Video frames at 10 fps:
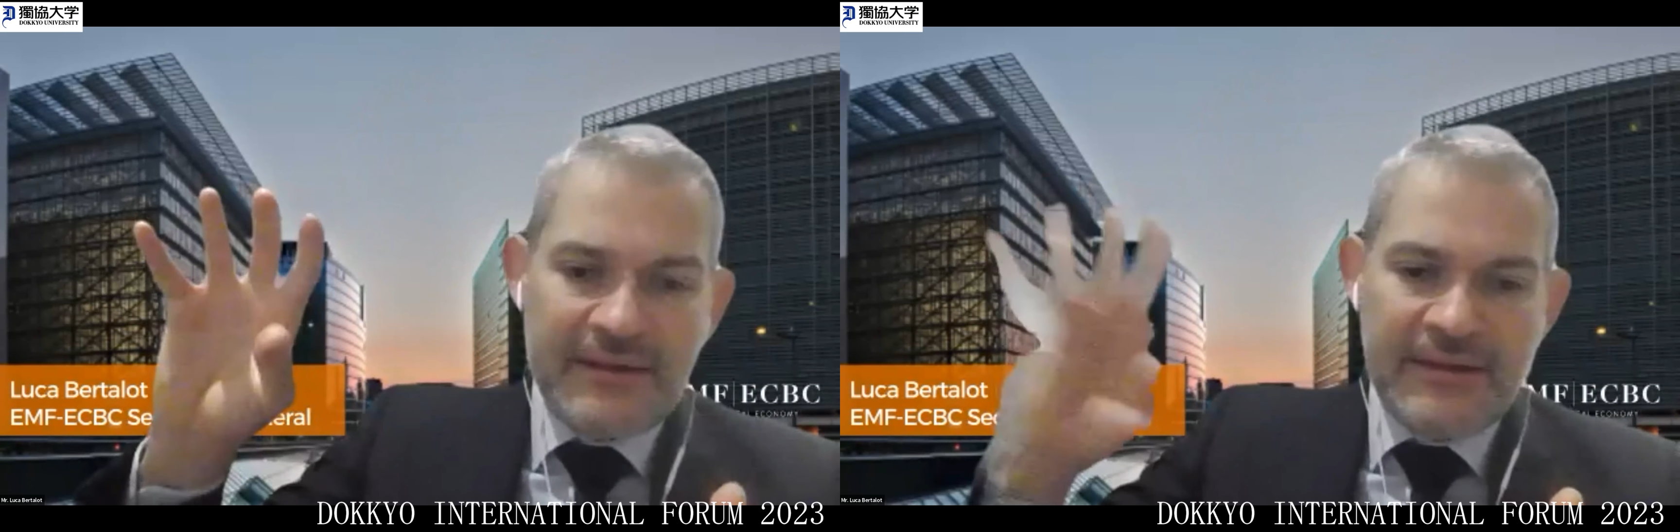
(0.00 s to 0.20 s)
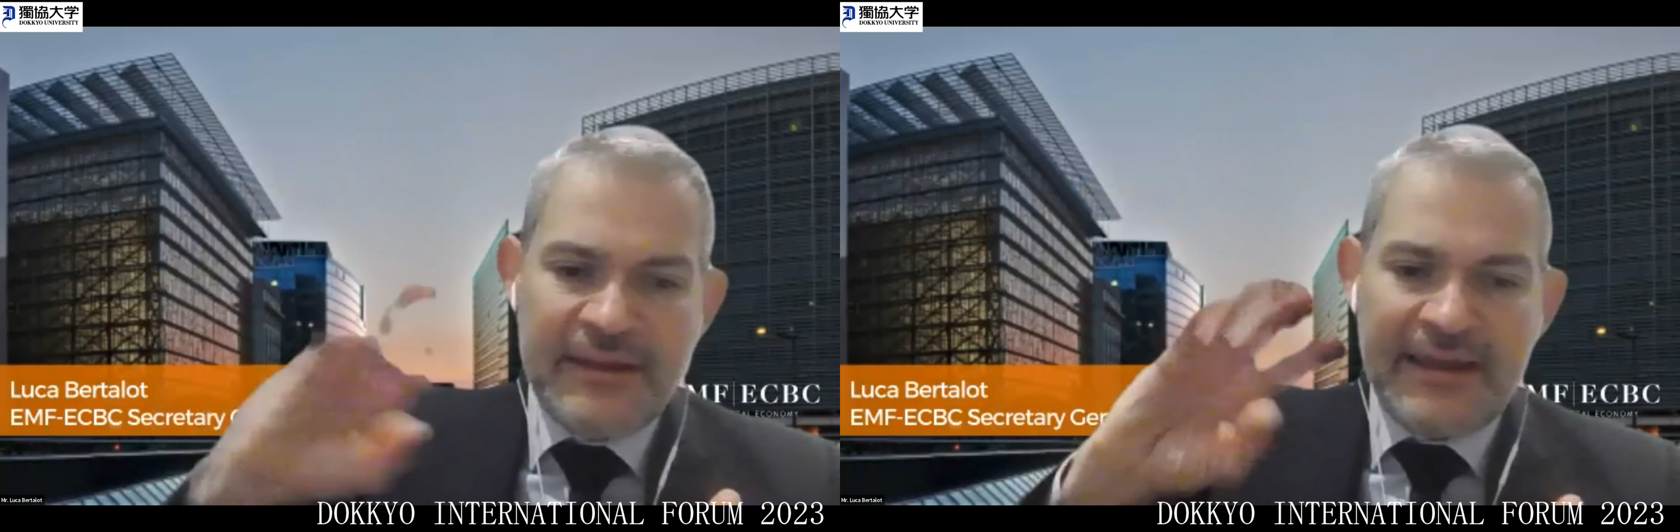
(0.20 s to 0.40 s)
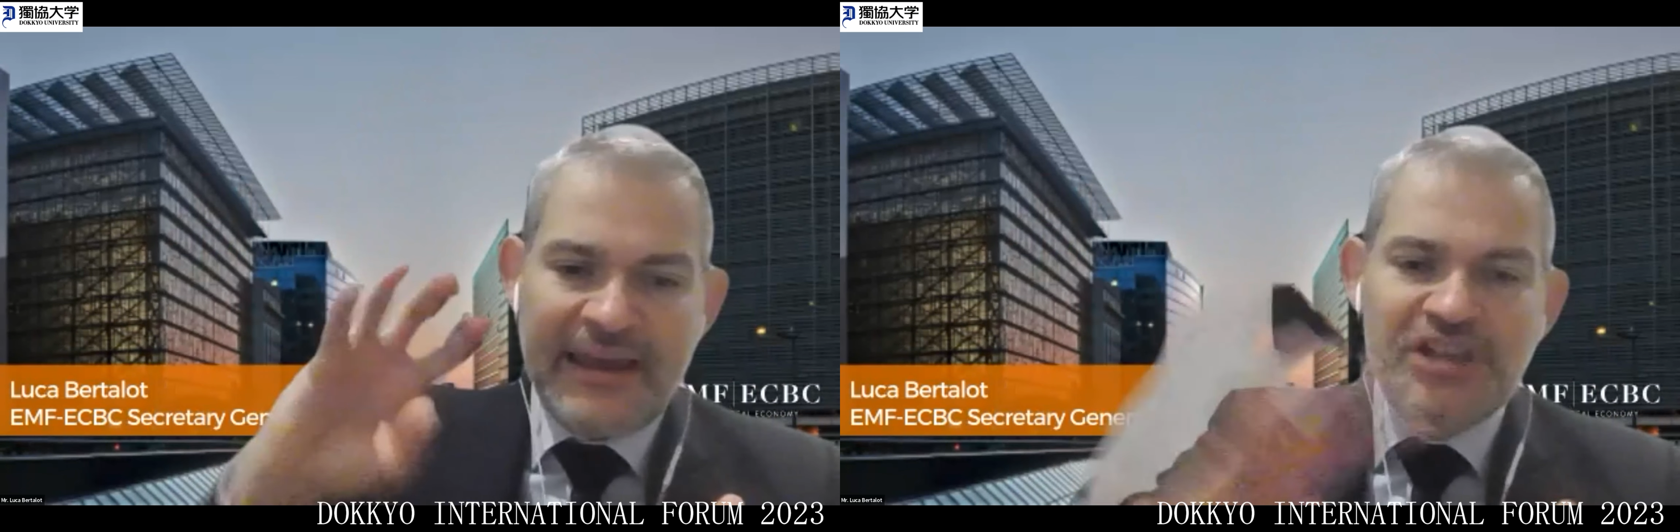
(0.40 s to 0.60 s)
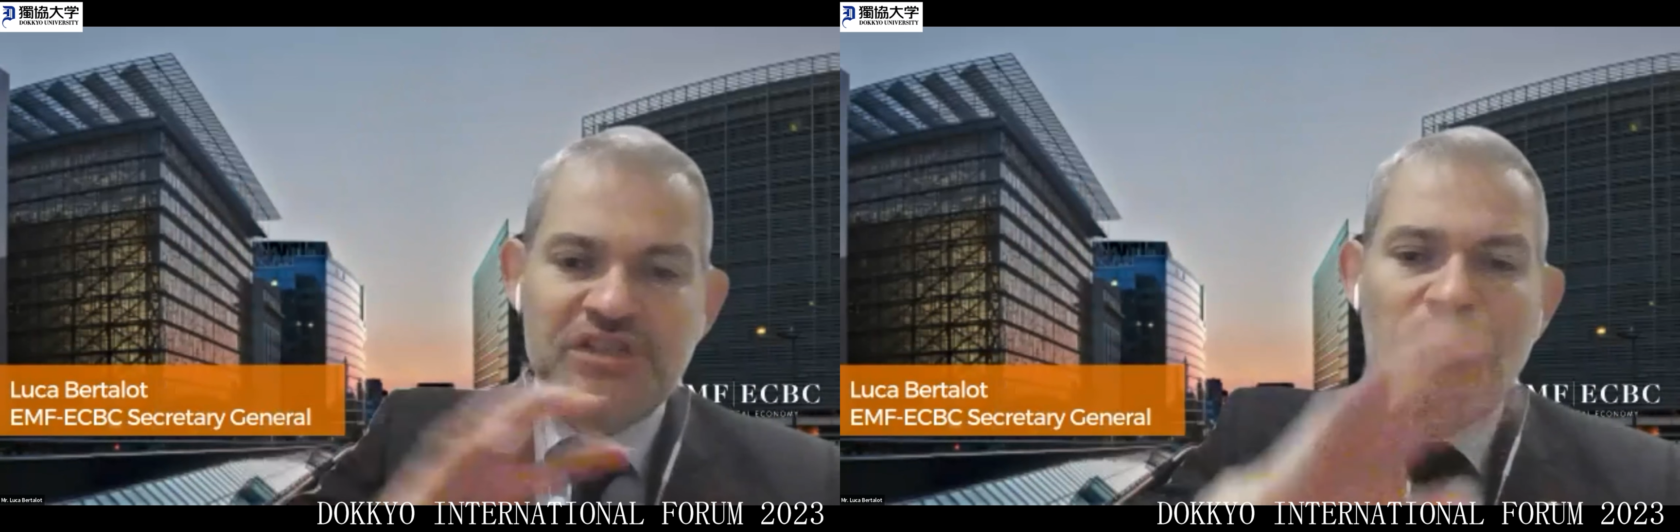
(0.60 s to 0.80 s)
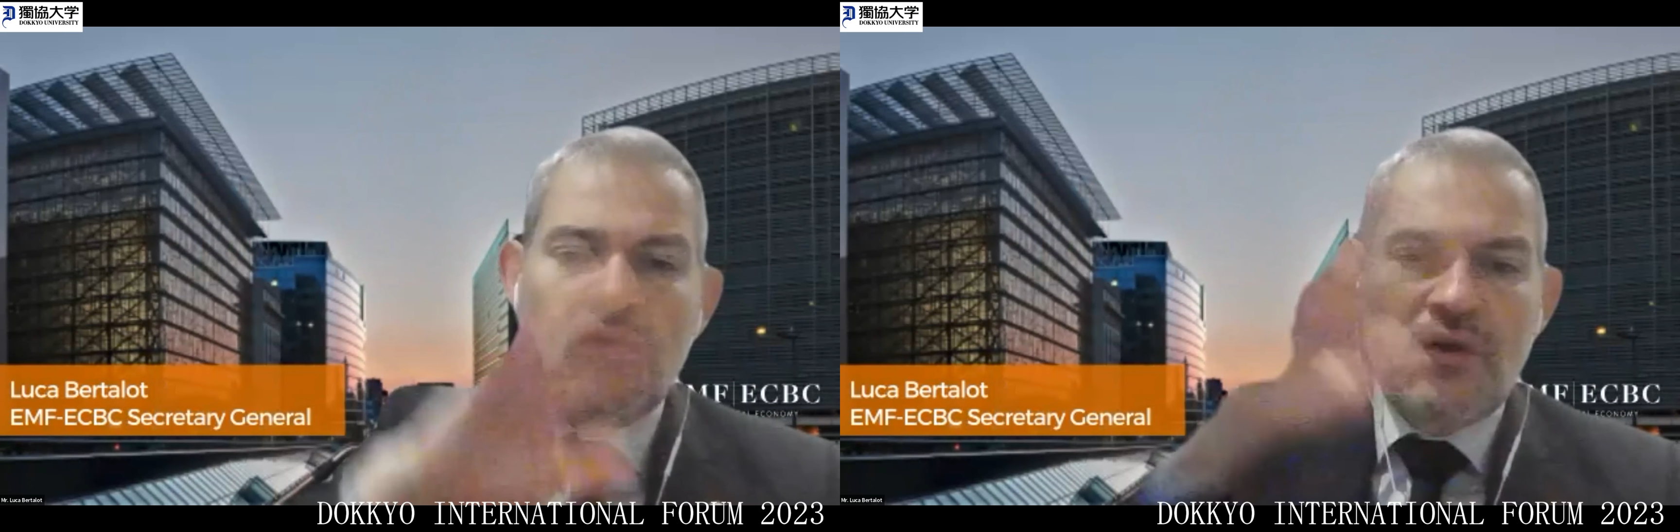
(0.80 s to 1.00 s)
the cash
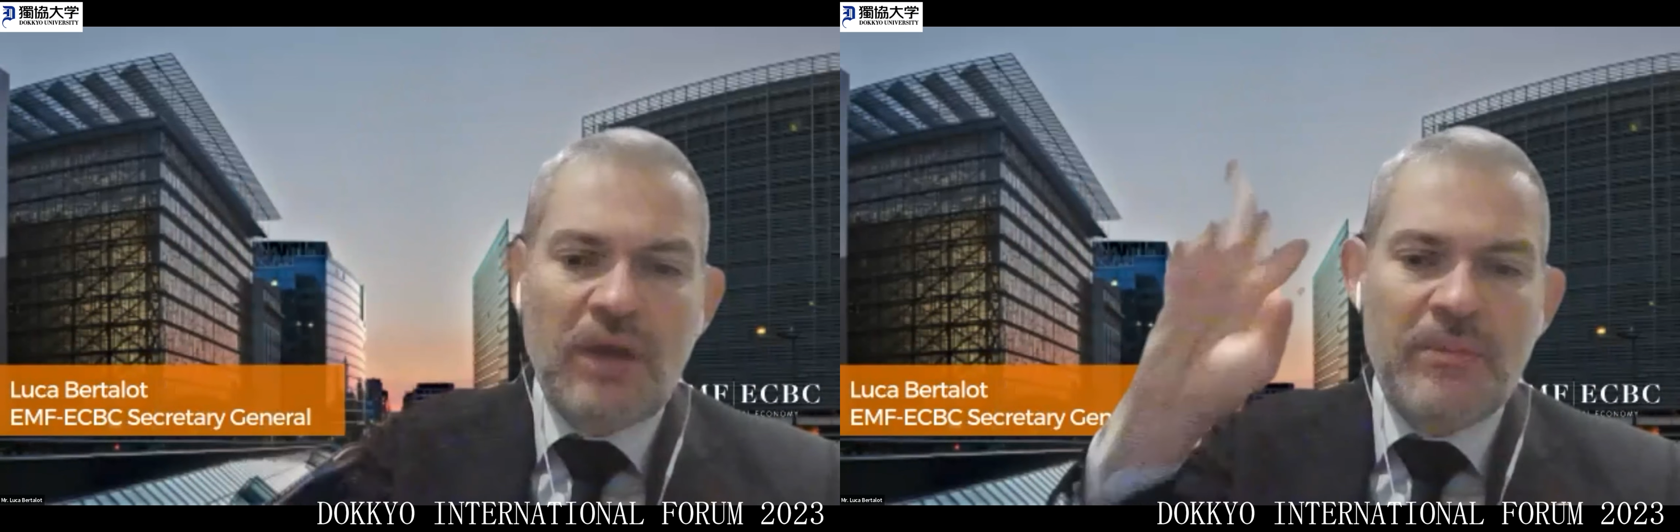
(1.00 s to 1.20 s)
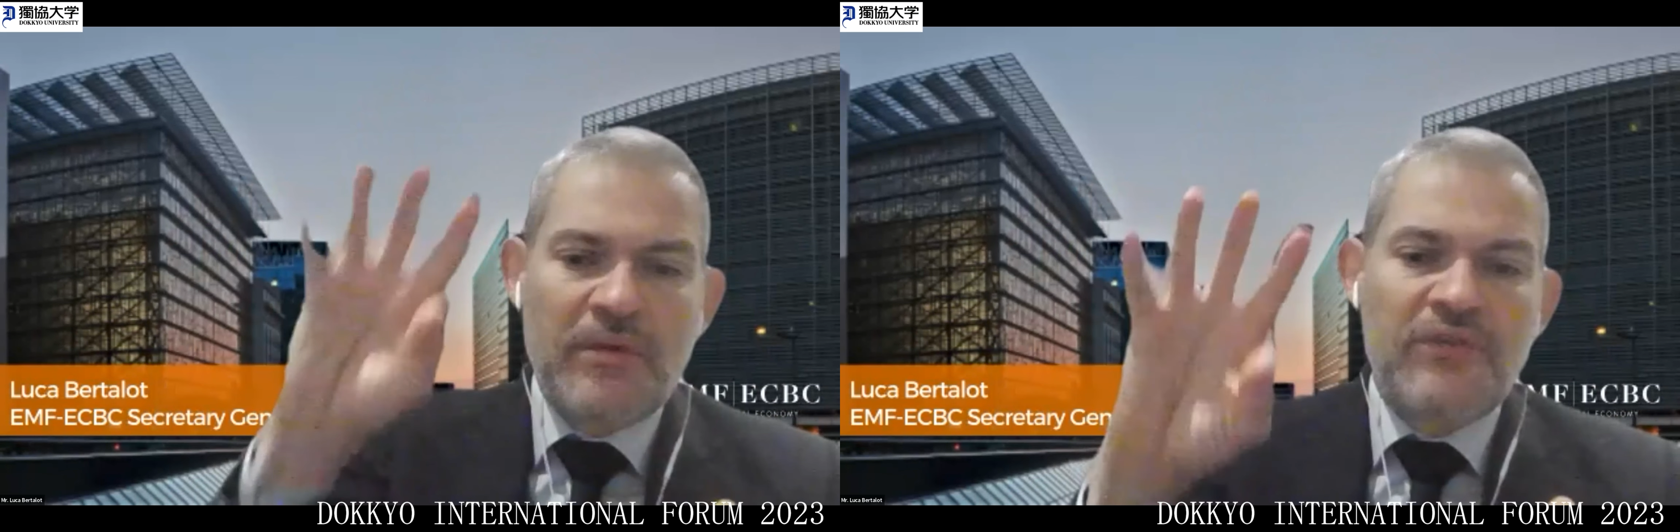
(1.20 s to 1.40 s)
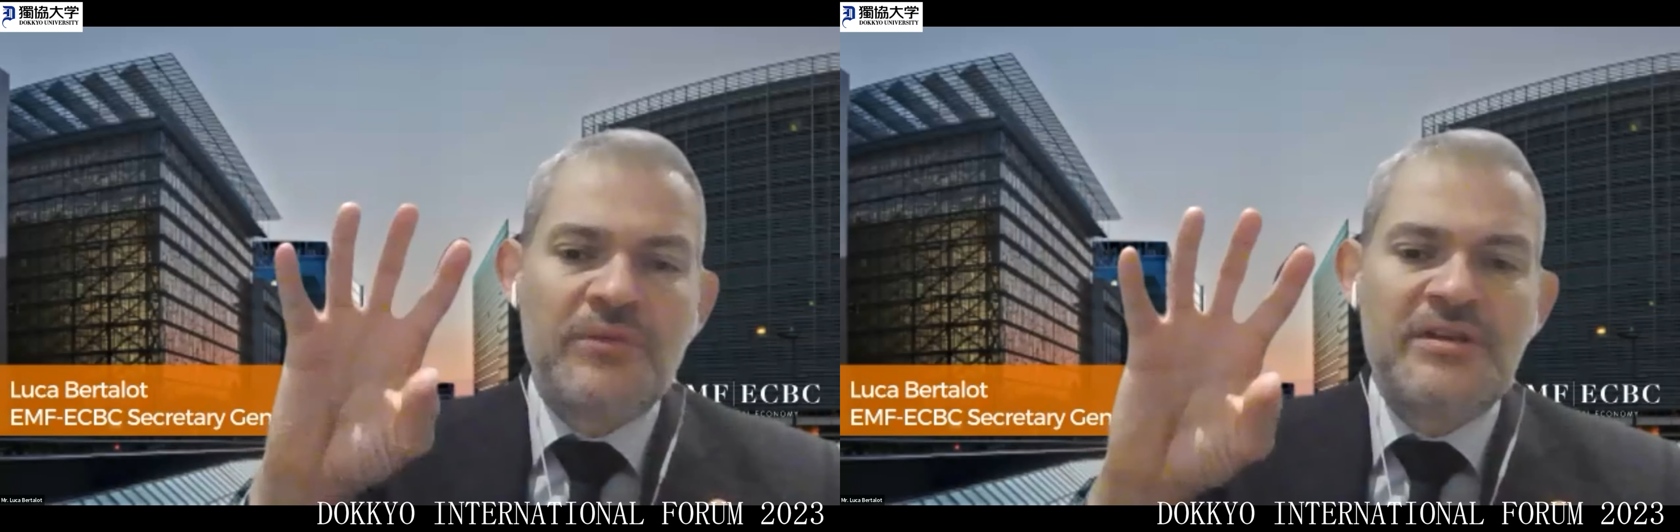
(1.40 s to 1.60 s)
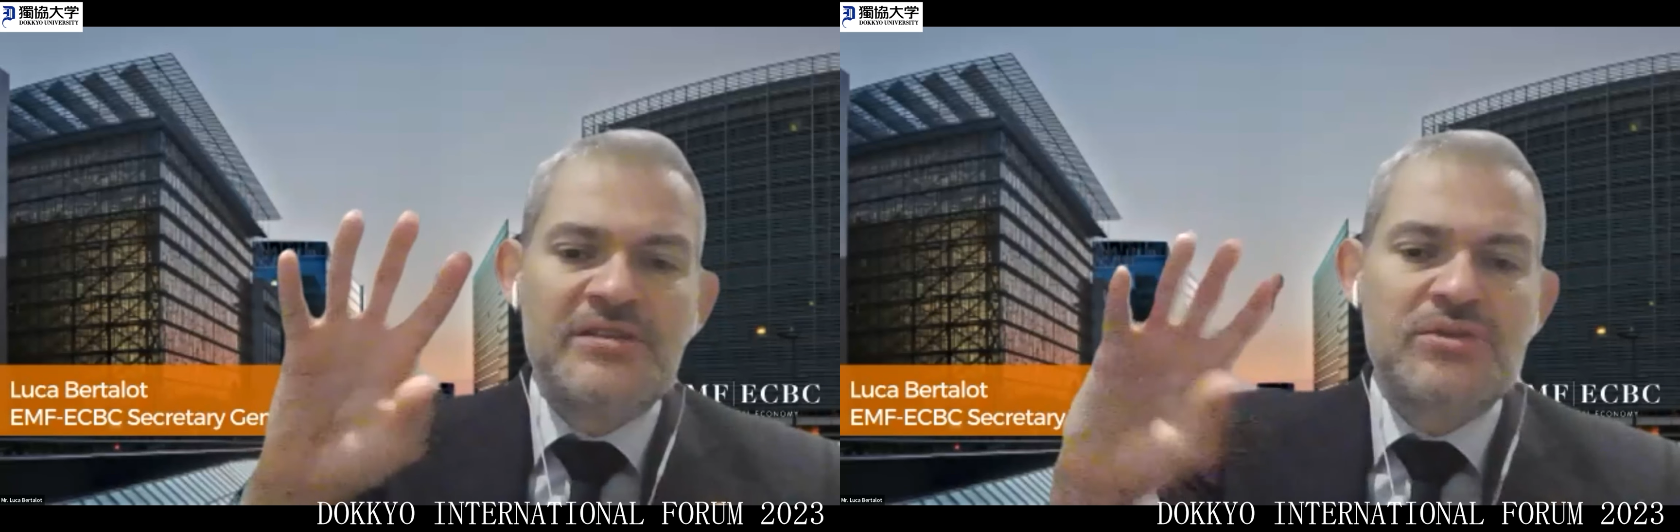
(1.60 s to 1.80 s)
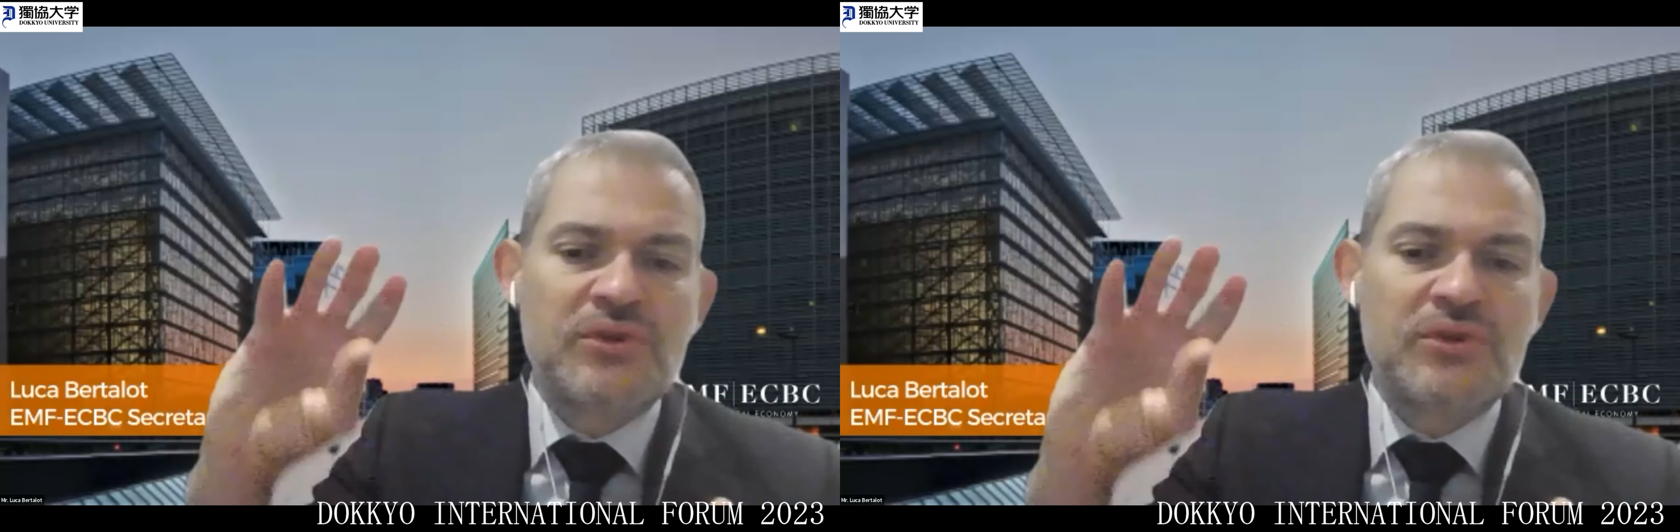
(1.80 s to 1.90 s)
flow coming from this